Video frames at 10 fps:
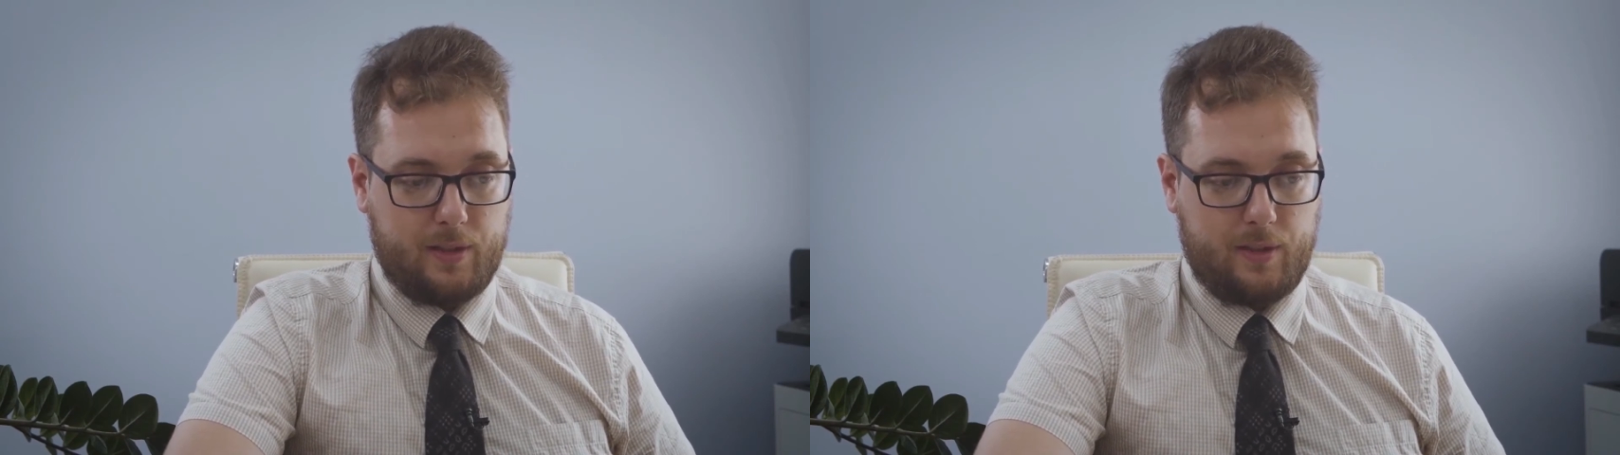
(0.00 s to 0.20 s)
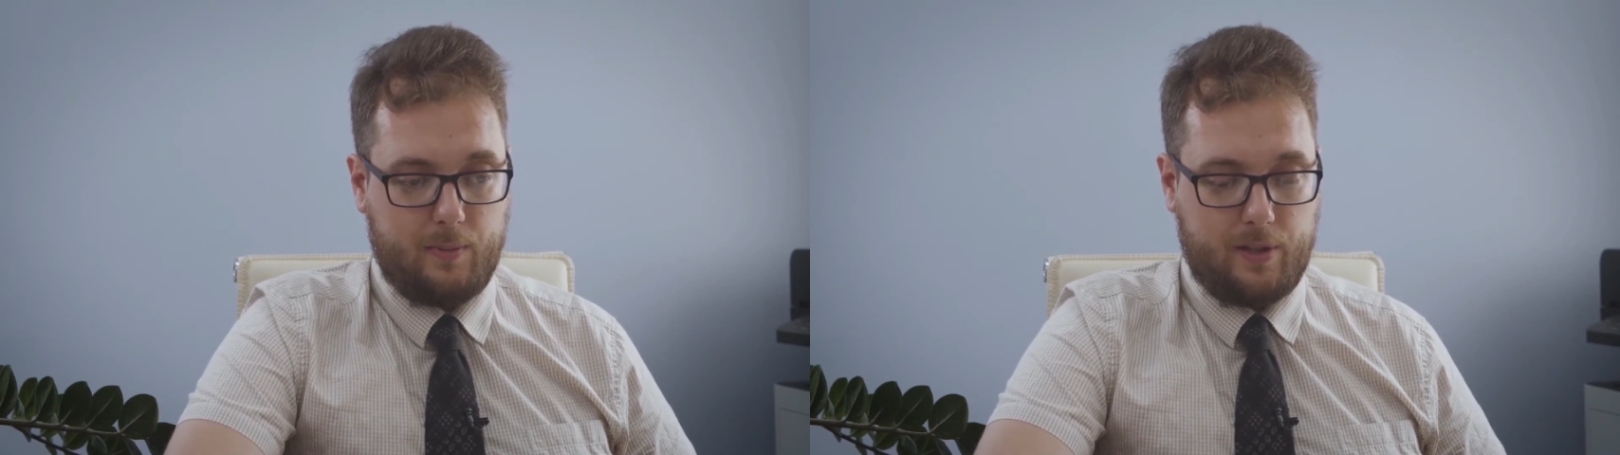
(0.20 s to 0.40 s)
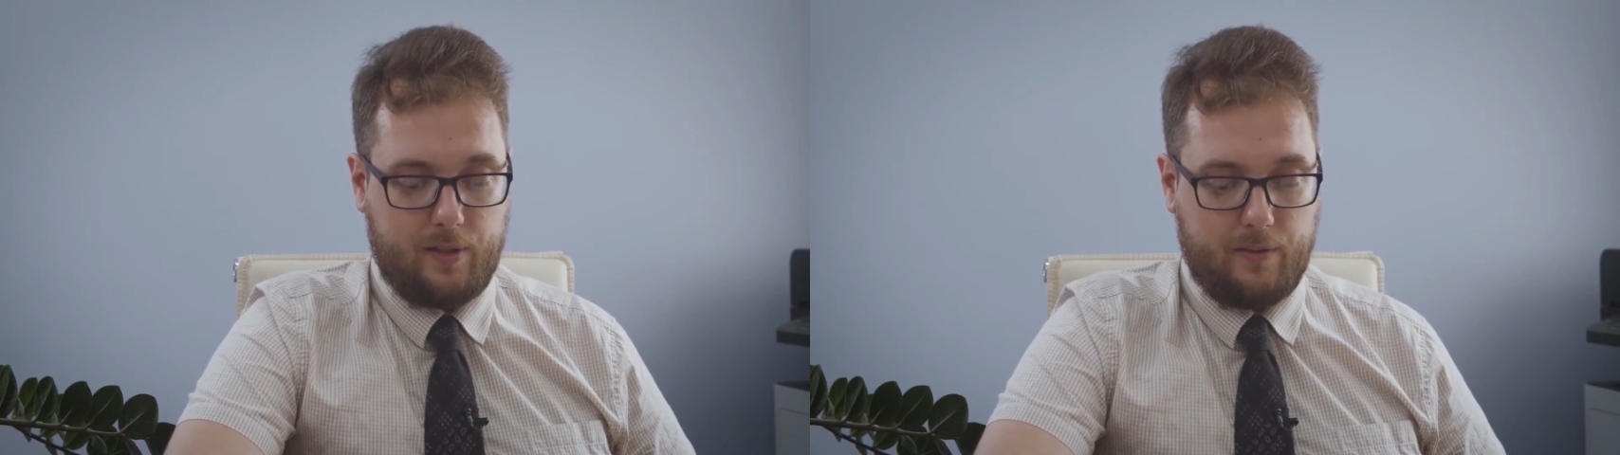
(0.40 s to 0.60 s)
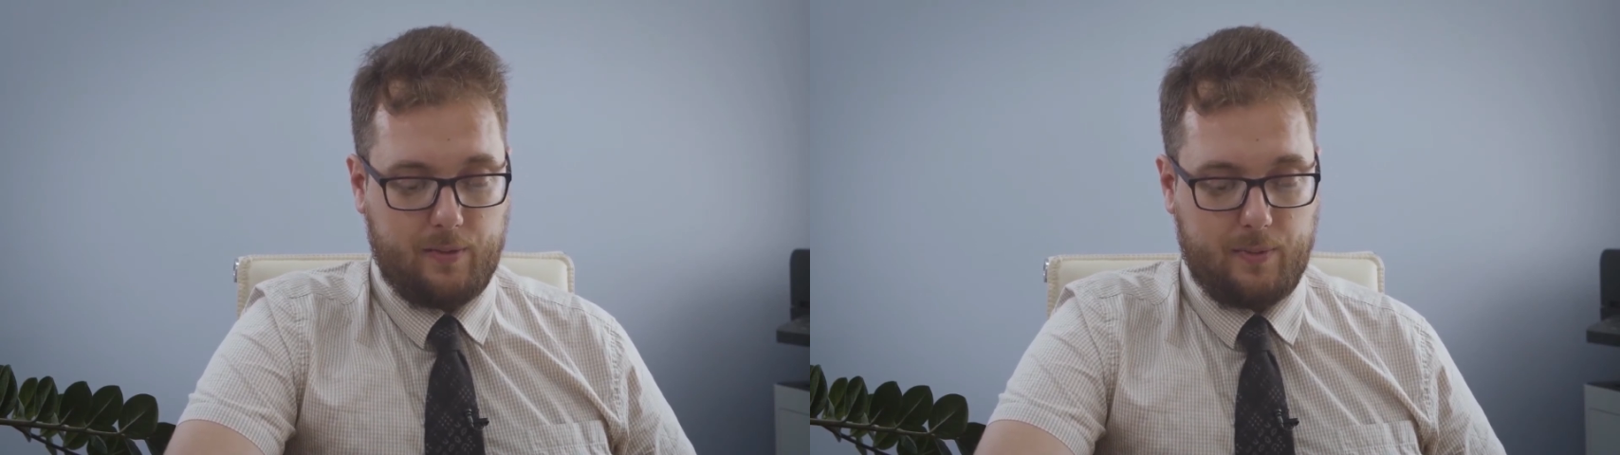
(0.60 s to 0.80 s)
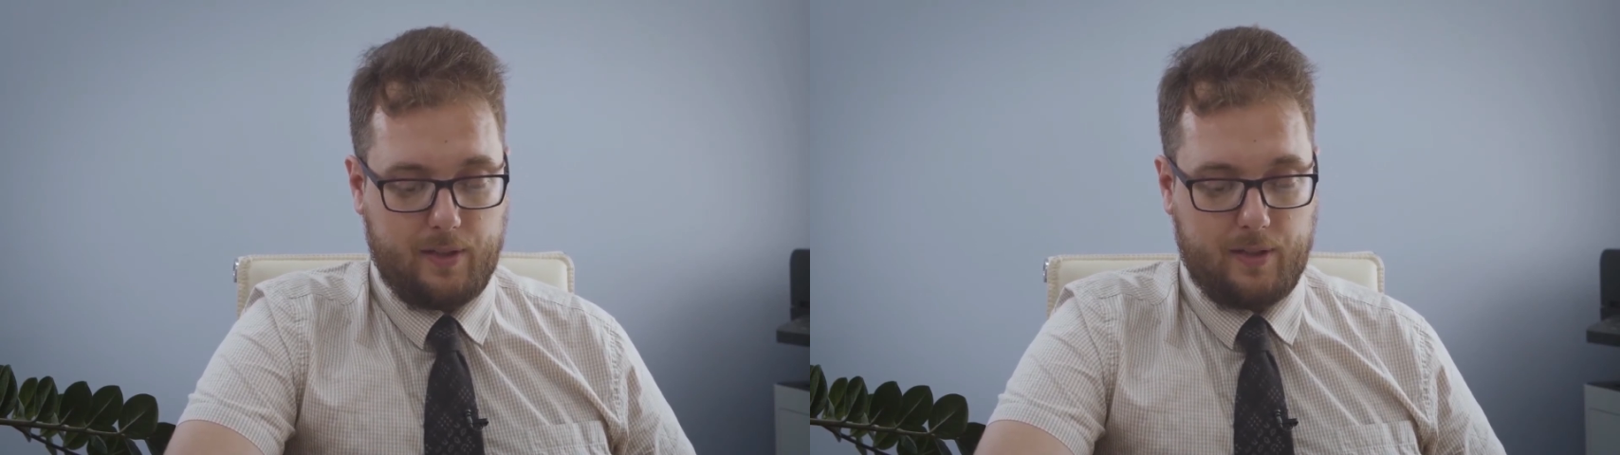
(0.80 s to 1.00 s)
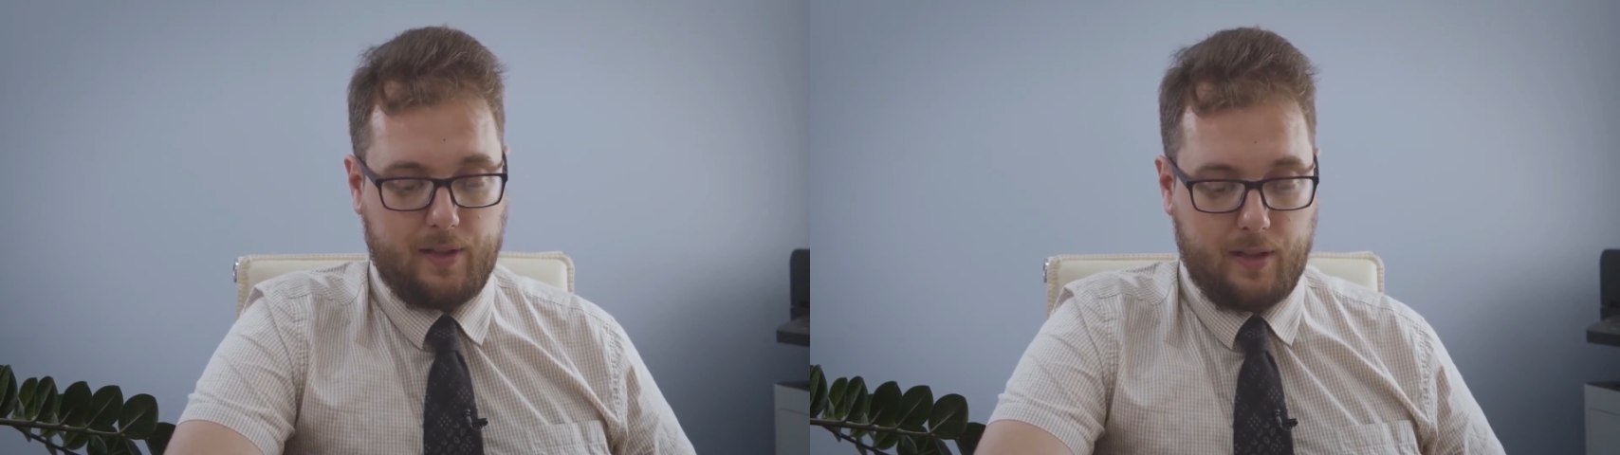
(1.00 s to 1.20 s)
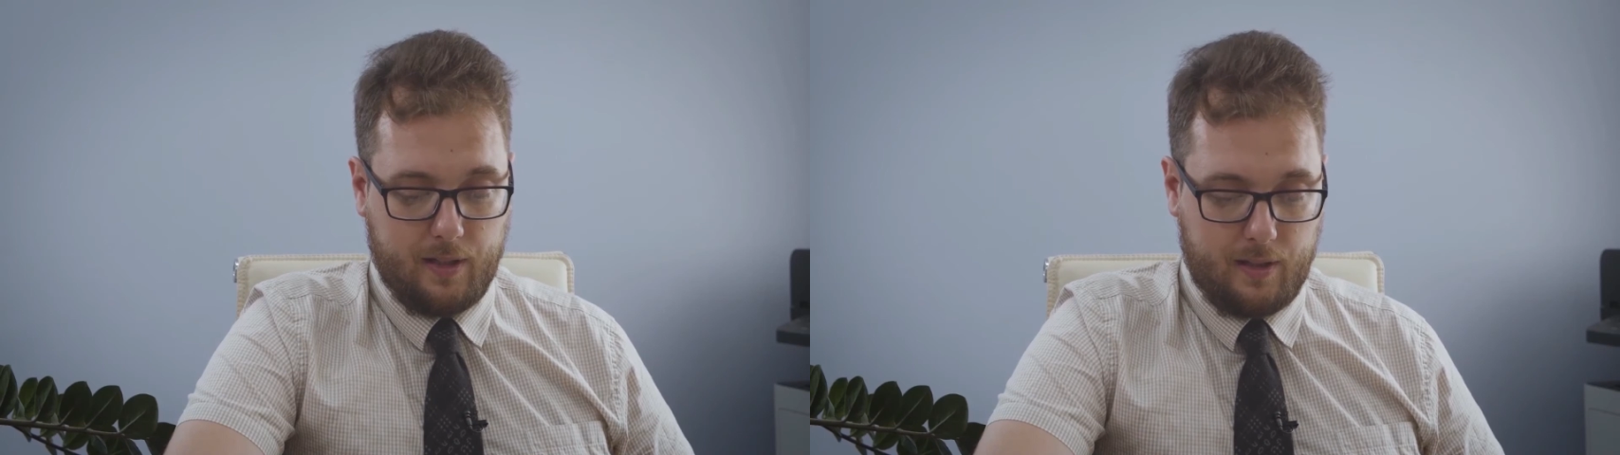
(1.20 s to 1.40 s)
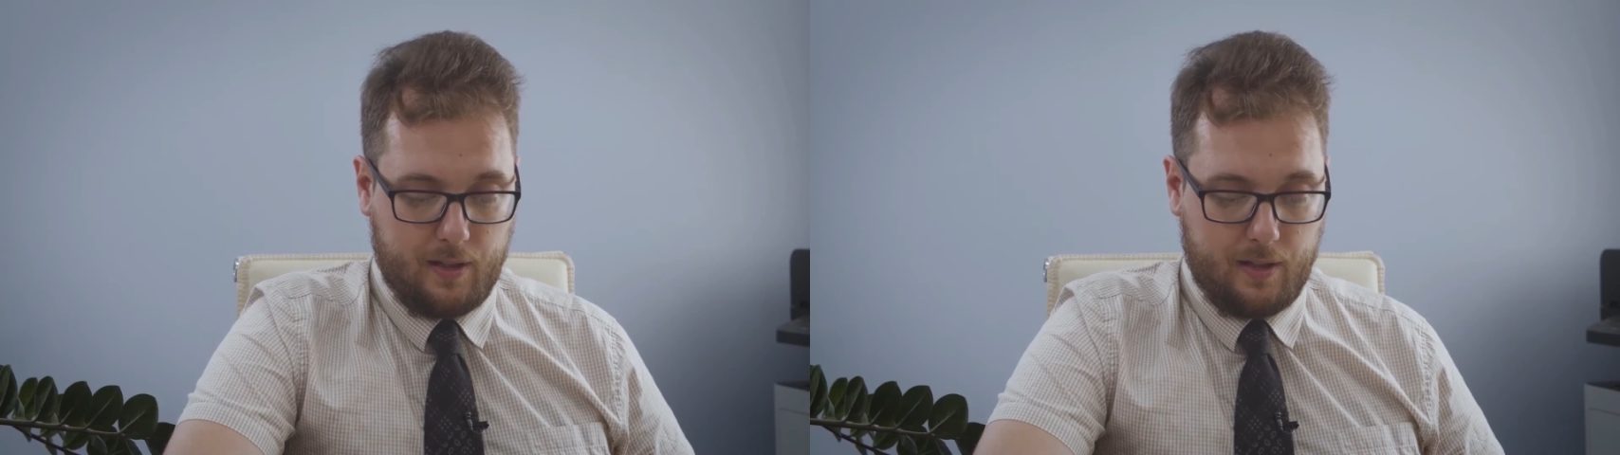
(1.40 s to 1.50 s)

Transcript: at the age of 80,